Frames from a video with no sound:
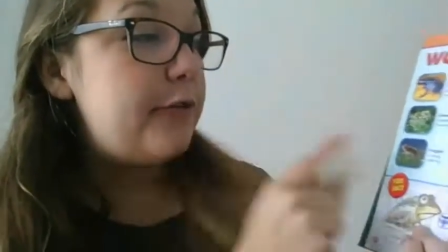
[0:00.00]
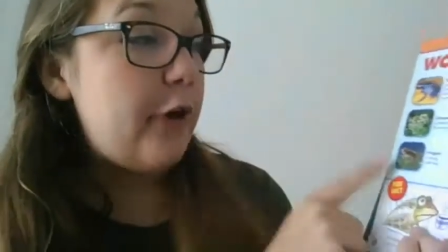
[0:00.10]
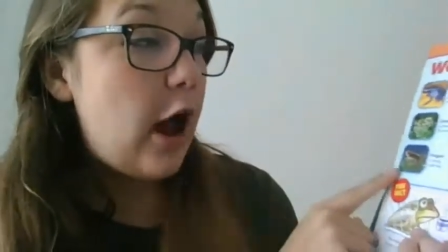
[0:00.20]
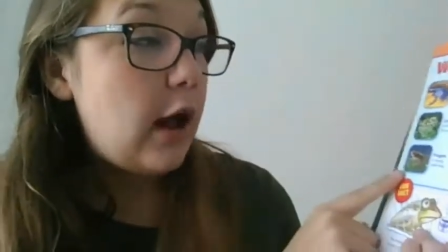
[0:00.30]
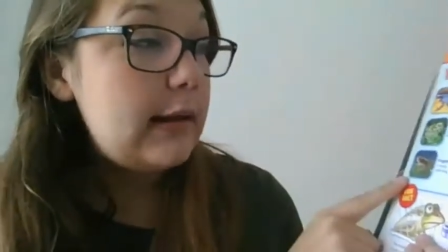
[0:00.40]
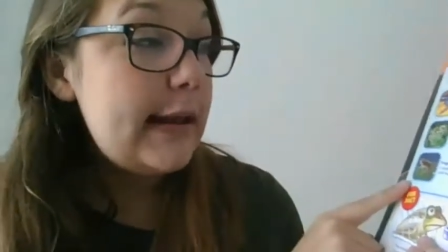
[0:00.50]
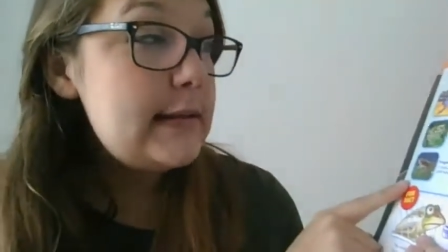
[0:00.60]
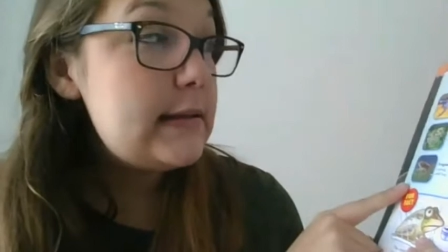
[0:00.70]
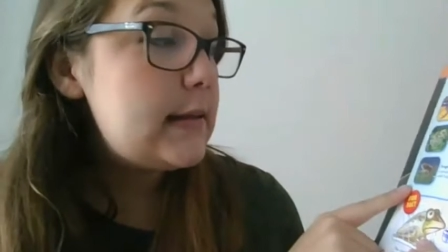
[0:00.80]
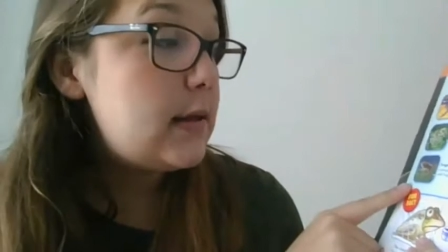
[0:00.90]
Froglet,
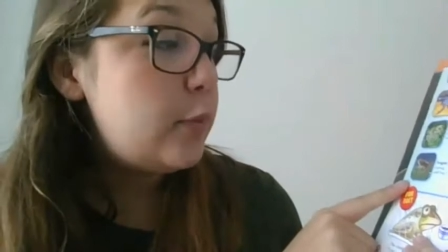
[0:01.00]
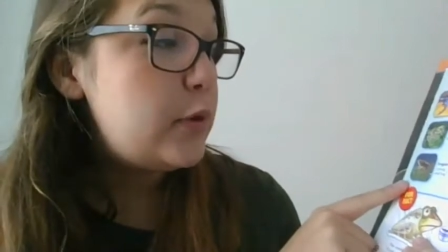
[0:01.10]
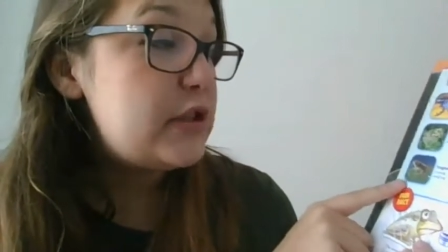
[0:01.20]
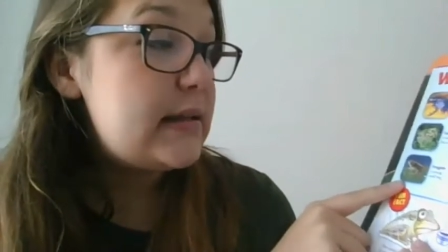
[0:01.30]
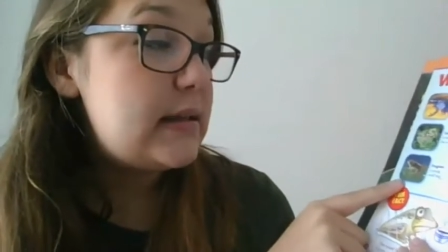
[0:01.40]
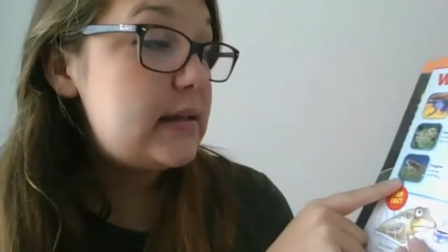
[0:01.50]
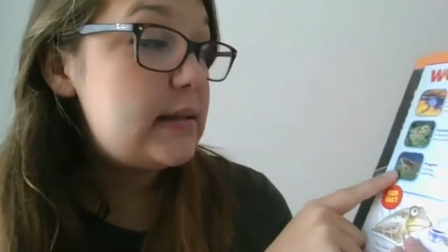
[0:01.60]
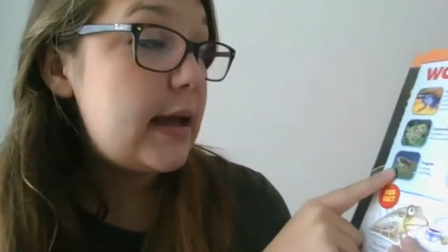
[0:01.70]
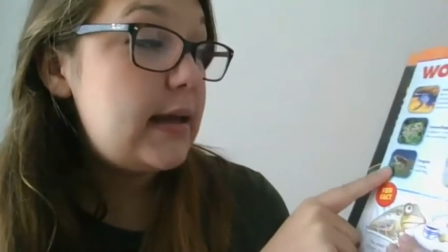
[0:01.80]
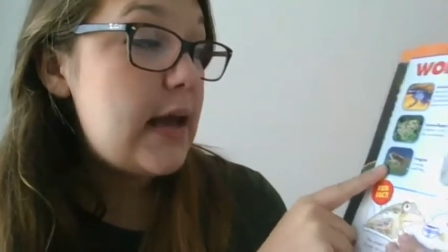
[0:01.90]
which is
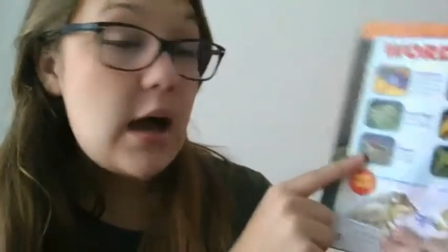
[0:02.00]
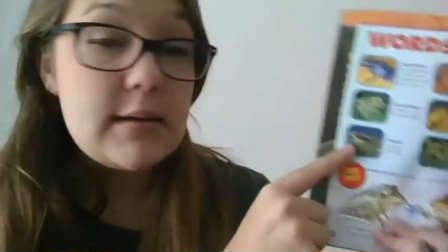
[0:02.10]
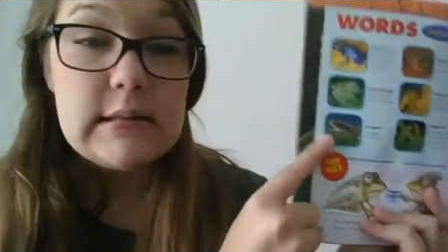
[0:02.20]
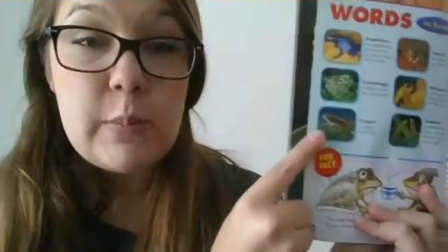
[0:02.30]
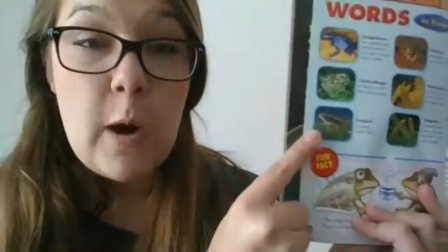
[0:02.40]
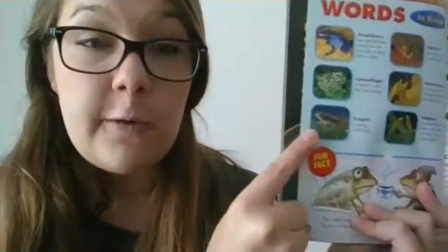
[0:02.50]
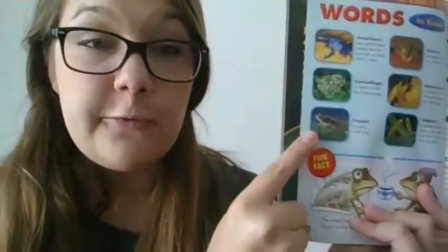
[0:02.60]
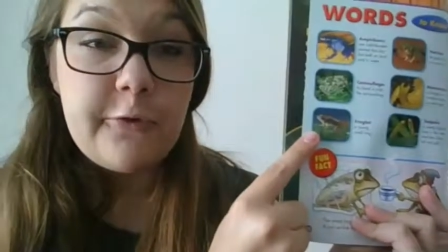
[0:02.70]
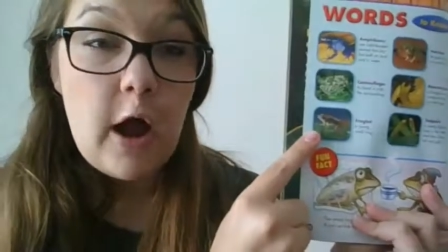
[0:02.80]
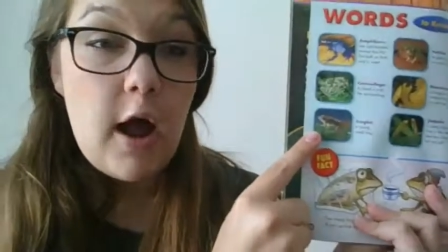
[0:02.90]
a young, small
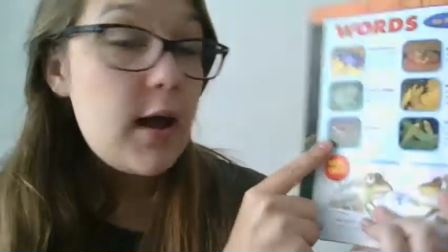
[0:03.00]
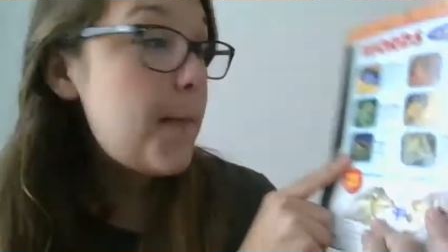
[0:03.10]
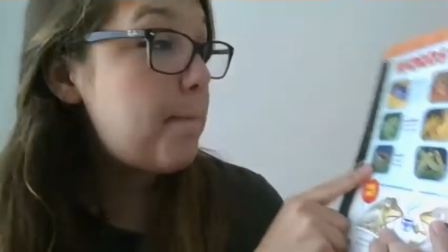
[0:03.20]
frog.